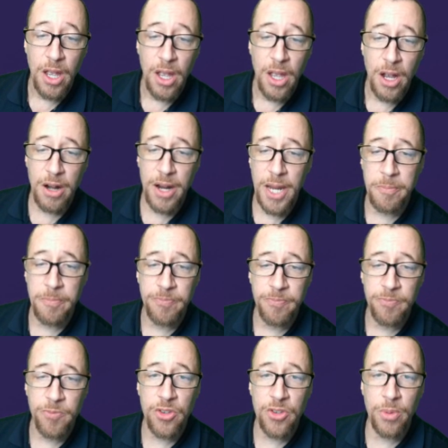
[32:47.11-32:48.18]
All right,
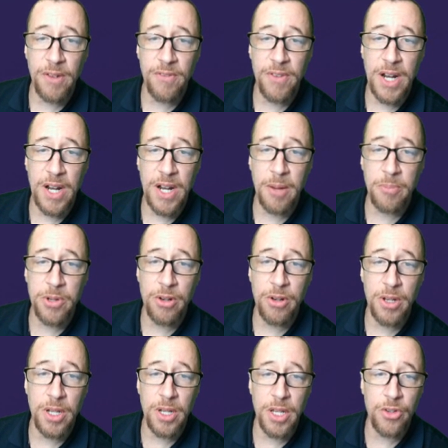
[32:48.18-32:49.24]
so we have an
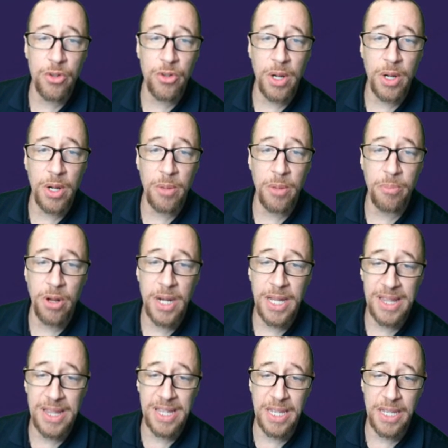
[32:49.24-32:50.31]
opportunity to win a pawn
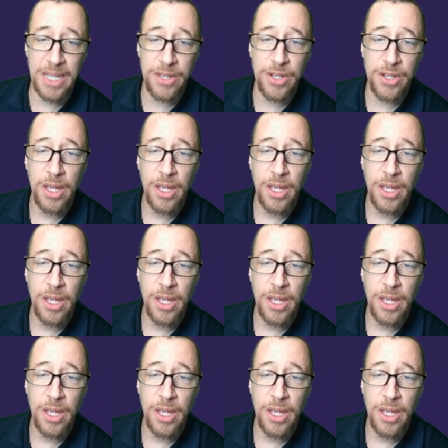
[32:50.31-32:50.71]
at least.